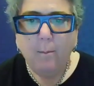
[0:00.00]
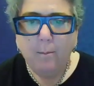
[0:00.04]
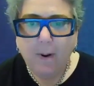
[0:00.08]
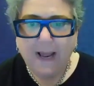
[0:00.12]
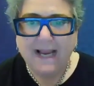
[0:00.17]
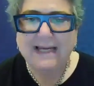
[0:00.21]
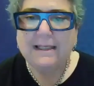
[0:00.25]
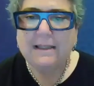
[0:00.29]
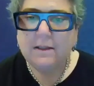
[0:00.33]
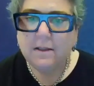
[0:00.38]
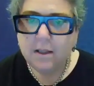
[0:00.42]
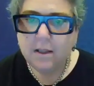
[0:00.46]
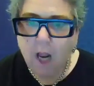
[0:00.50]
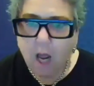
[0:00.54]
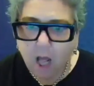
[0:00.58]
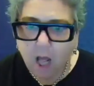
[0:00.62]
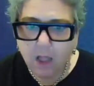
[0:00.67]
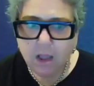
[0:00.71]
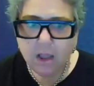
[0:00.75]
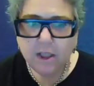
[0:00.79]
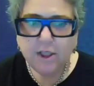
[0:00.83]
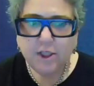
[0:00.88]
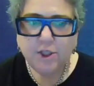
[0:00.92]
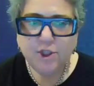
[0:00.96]
But
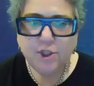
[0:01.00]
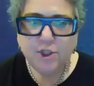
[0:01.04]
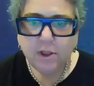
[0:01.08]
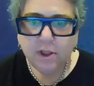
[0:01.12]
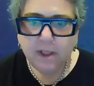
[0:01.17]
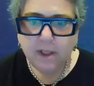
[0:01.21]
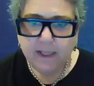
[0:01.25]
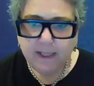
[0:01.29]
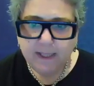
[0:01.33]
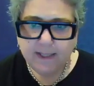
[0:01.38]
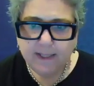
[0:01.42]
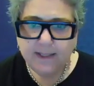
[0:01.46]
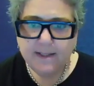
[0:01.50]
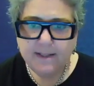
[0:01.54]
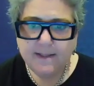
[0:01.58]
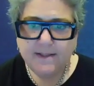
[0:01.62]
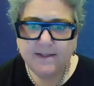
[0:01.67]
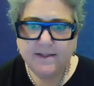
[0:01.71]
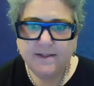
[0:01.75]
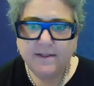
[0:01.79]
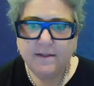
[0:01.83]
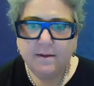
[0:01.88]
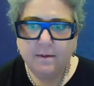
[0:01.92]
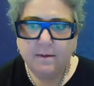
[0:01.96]
knowledge
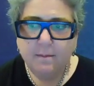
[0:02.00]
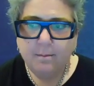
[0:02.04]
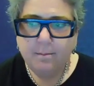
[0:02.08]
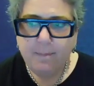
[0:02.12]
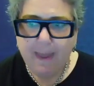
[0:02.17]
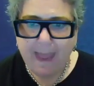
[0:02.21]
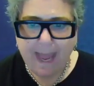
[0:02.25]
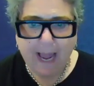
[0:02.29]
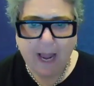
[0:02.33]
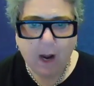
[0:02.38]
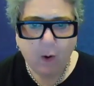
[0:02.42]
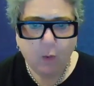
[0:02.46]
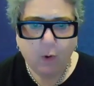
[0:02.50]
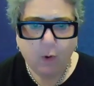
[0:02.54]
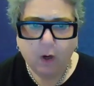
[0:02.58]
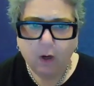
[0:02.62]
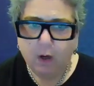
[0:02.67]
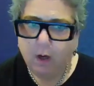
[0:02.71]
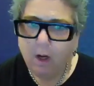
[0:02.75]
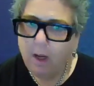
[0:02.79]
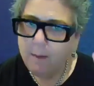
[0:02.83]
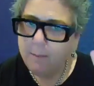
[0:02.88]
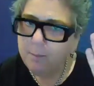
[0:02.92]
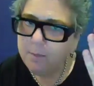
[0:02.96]
is
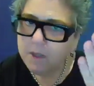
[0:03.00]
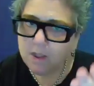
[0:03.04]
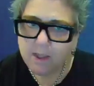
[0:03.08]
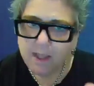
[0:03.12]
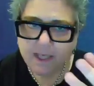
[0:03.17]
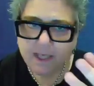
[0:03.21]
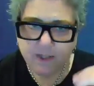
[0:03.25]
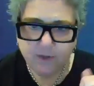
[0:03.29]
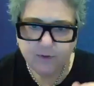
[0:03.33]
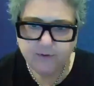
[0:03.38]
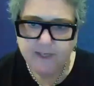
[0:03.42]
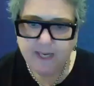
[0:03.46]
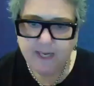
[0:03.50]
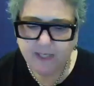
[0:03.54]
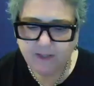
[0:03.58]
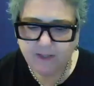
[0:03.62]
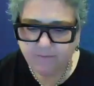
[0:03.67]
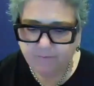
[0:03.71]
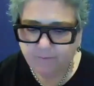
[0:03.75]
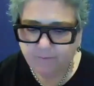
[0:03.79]
power. I'm going to let you take